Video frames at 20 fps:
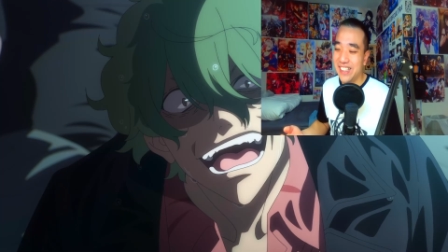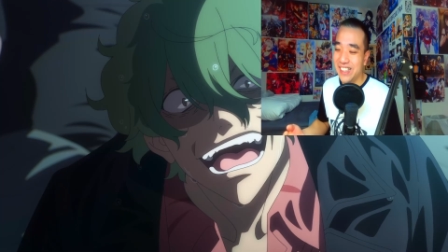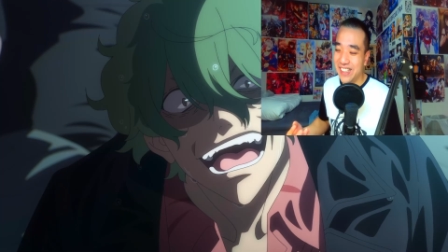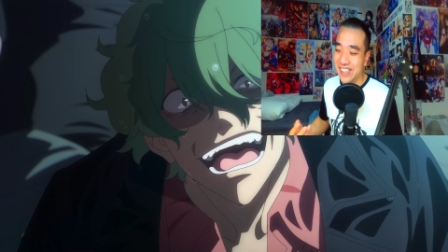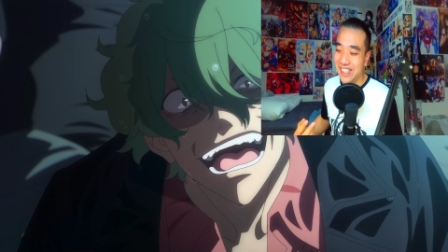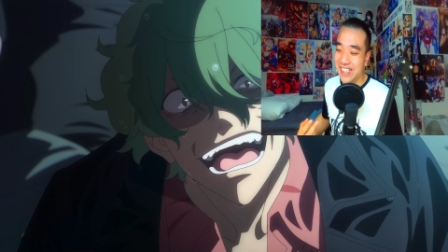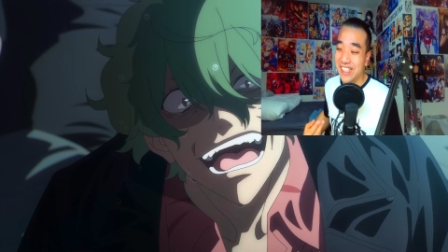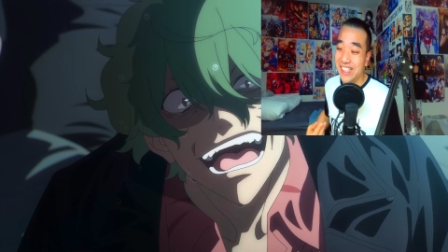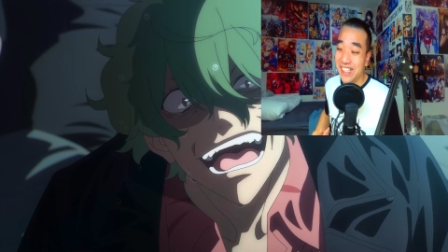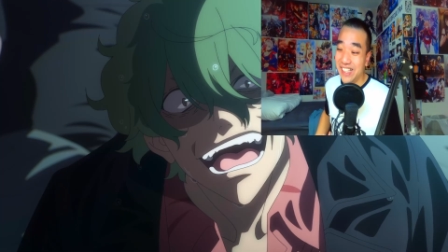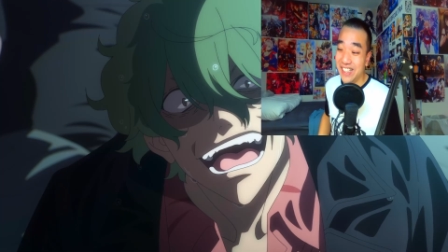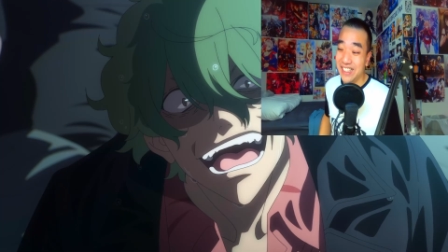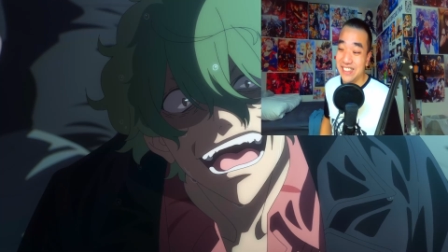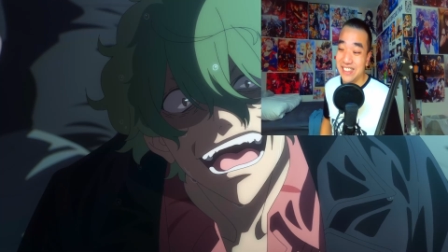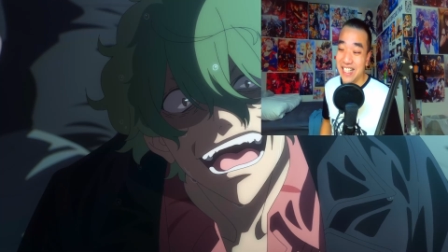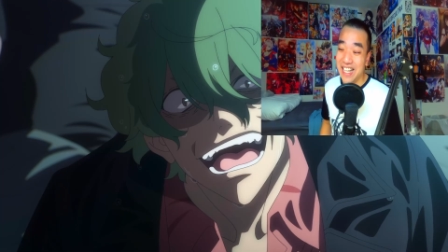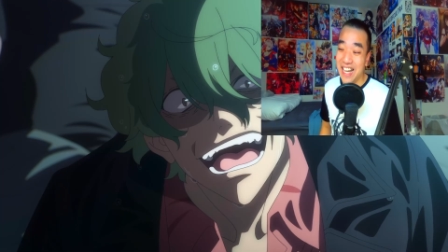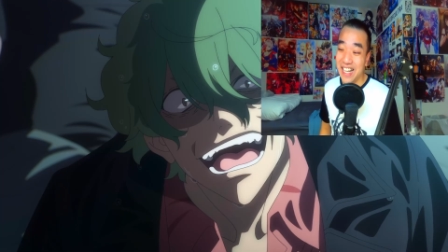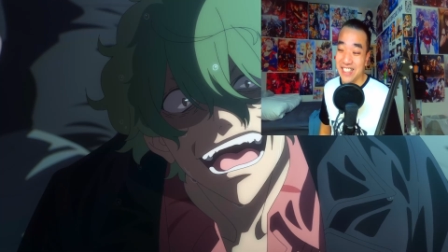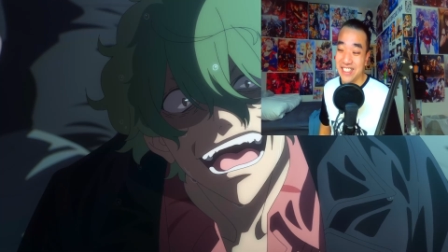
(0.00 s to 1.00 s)
he
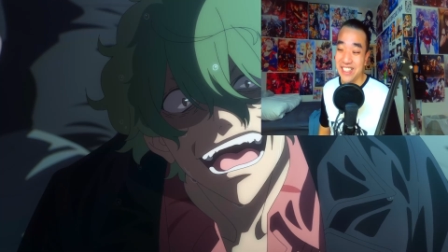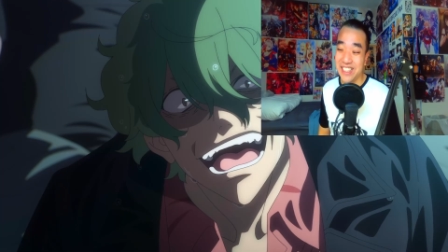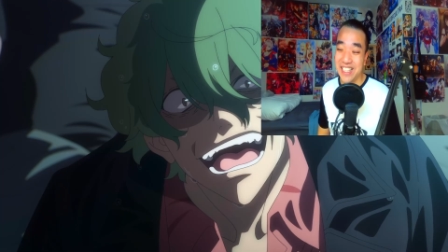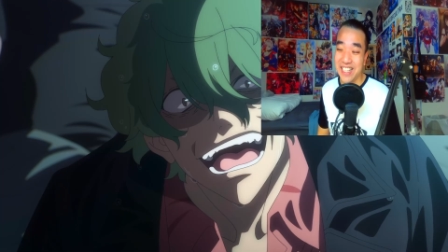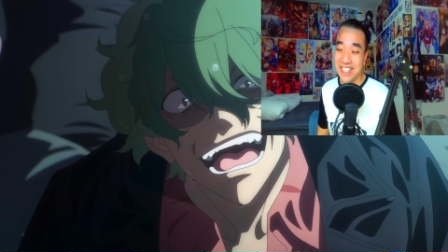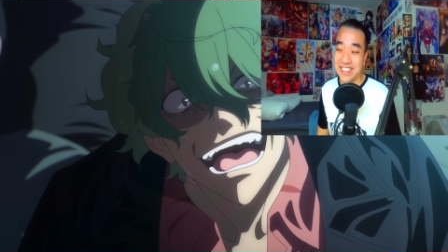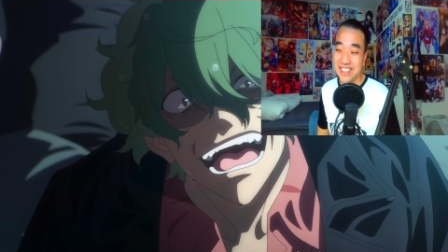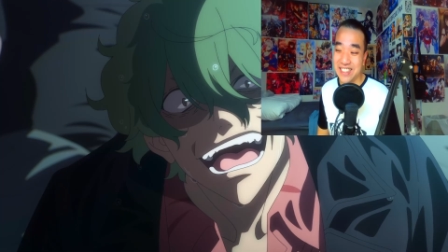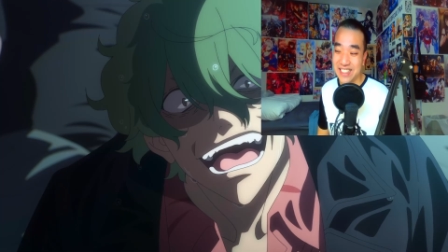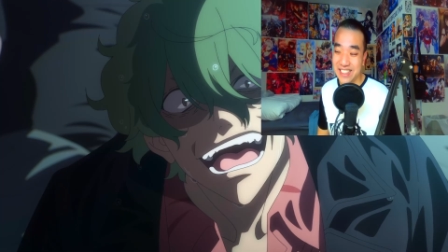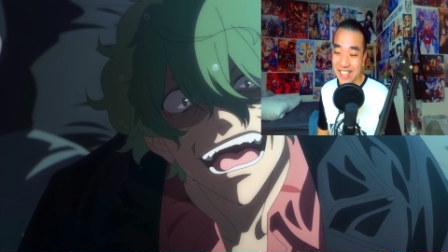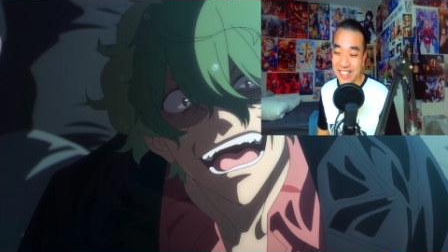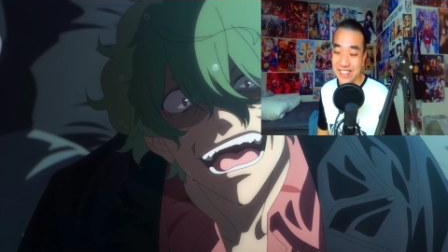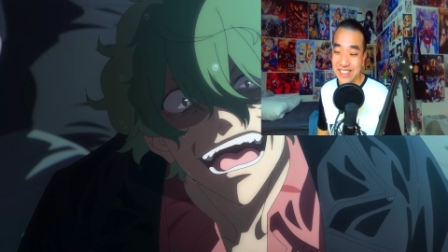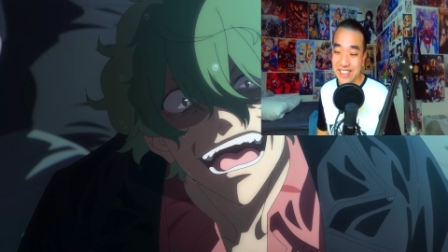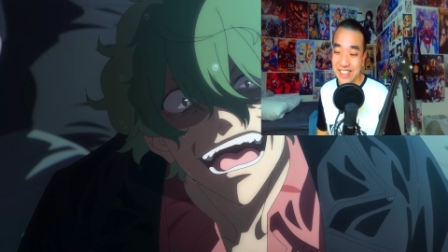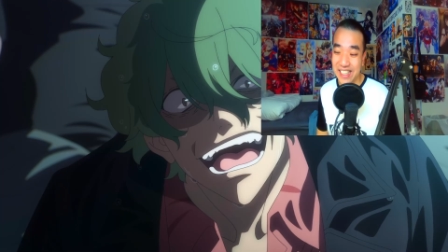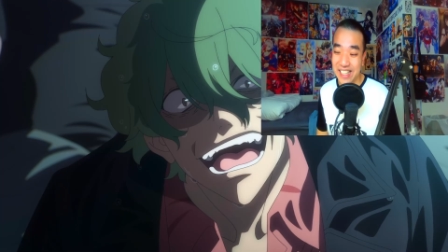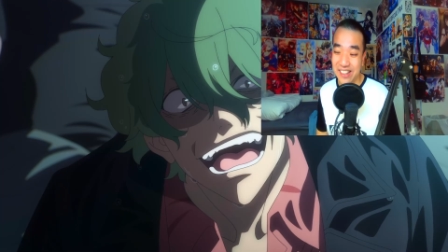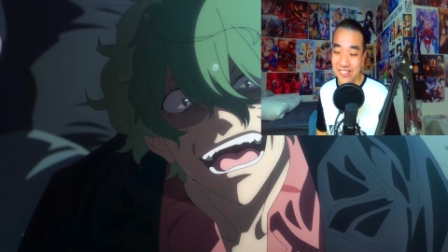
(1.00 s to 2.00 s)
is actually
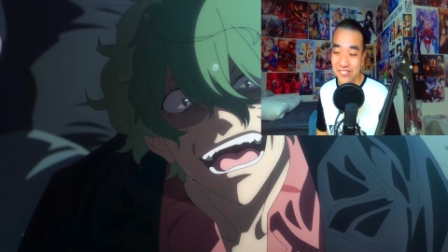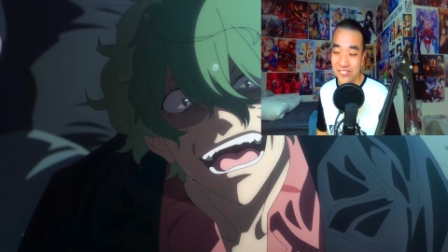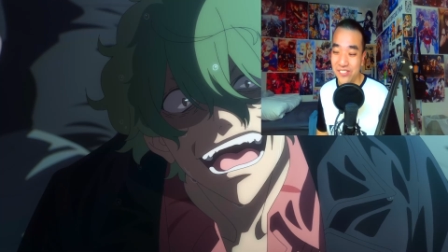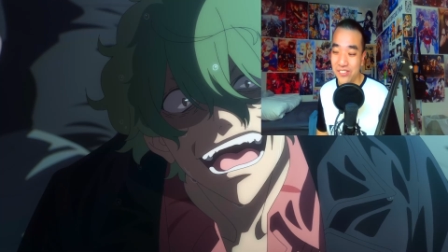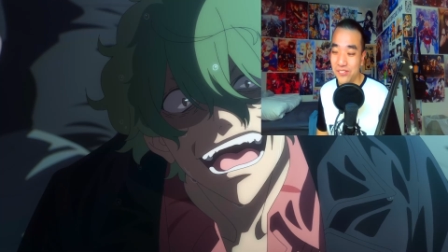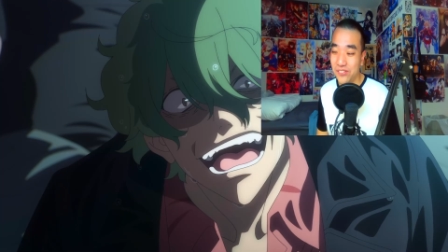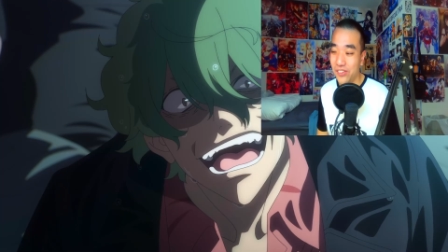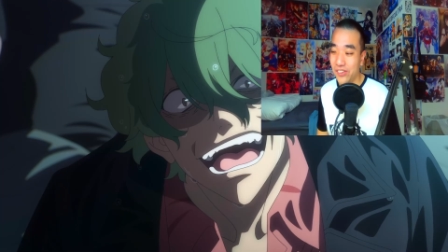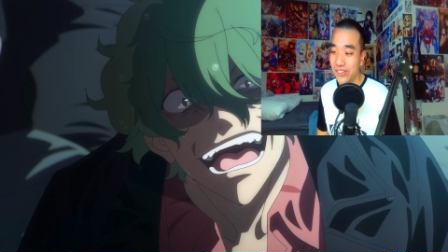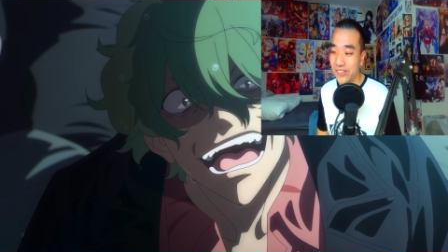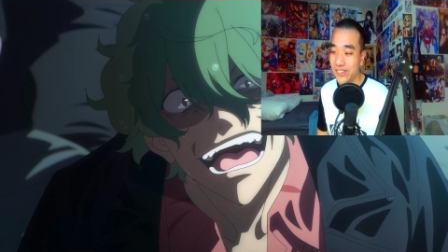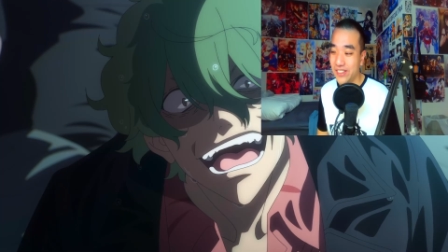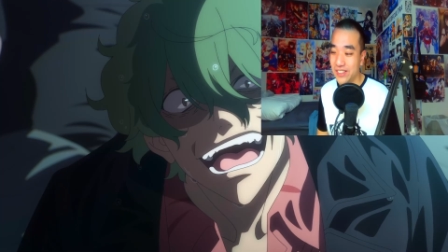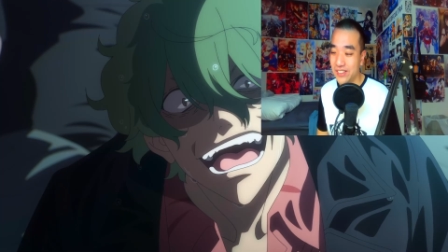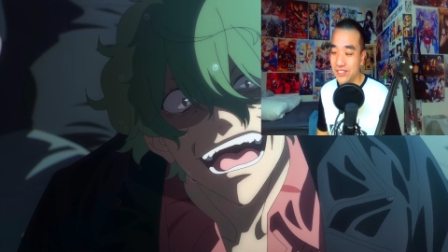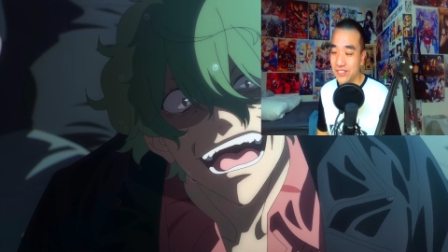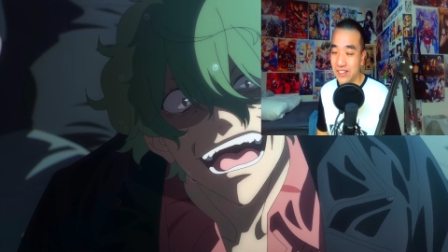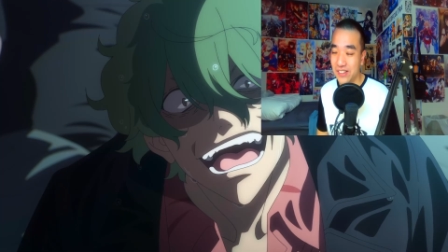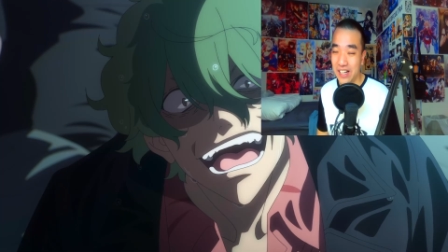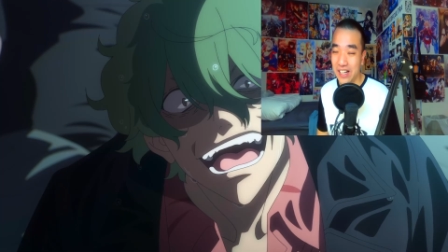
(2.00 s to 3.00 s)
excited now for more,
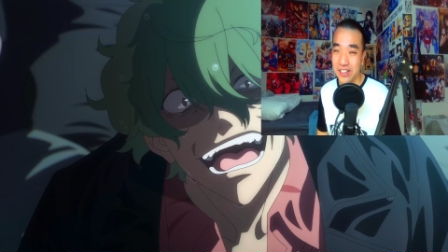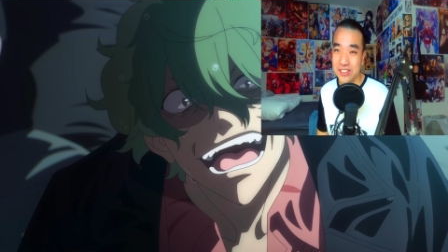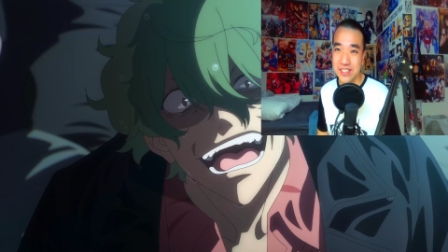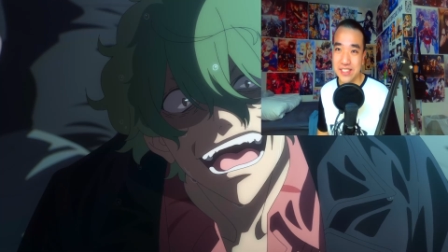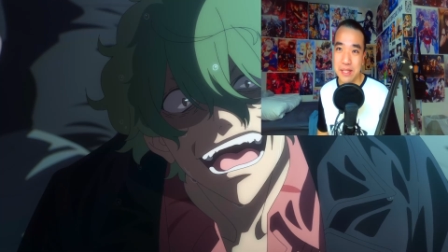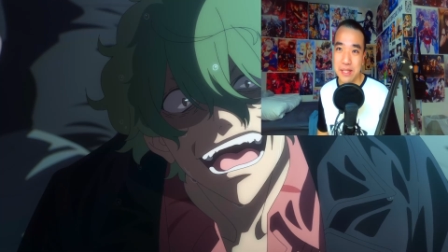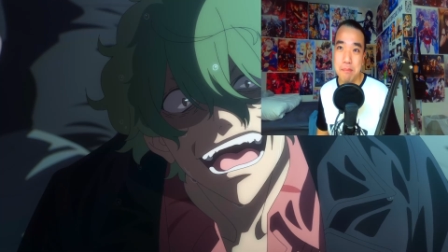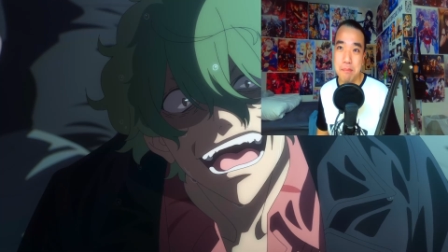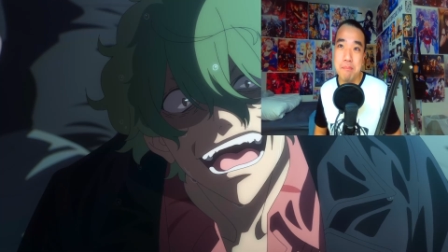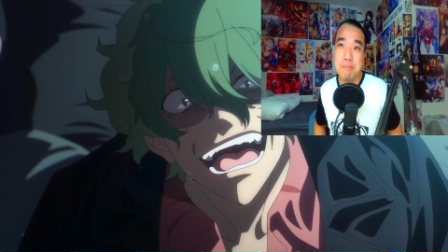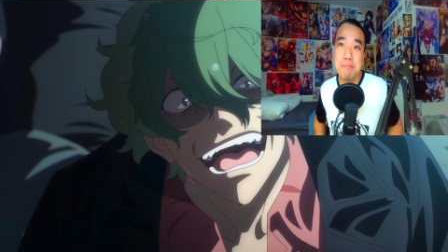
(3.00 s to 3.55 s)
uh, how to say,